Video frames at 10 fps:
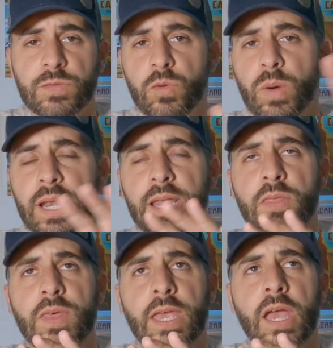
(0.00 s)
If you want
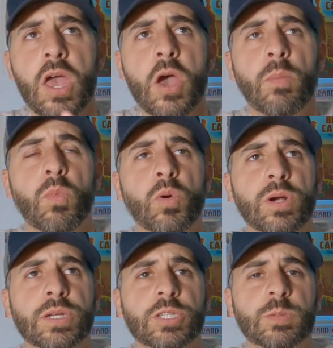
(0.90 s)
anything
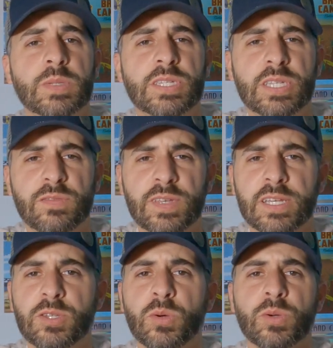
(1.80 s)
more
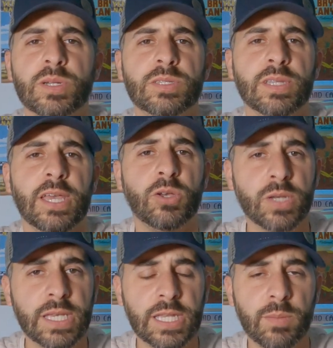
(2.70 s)
specific towards like
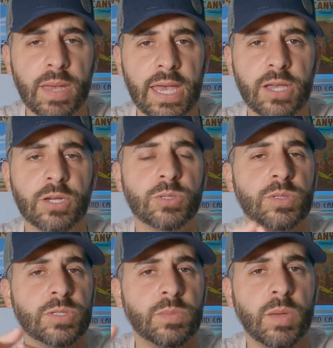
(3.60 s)
cooking in the backcountry
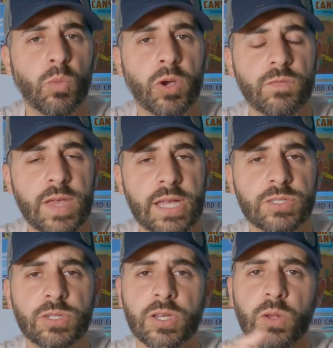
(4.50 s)
or something more
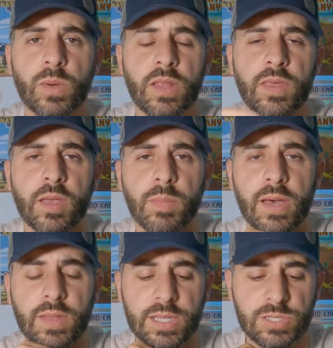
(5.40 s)
advanced, and you're going to want to think
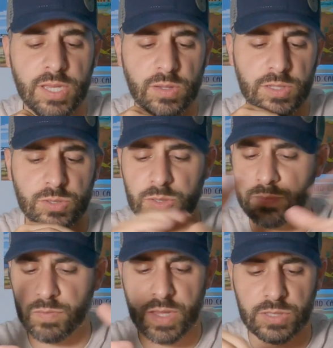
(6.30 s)
about like skillets
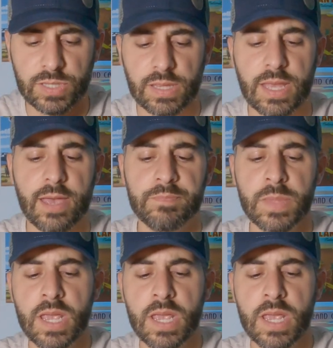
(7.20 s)
or things like that.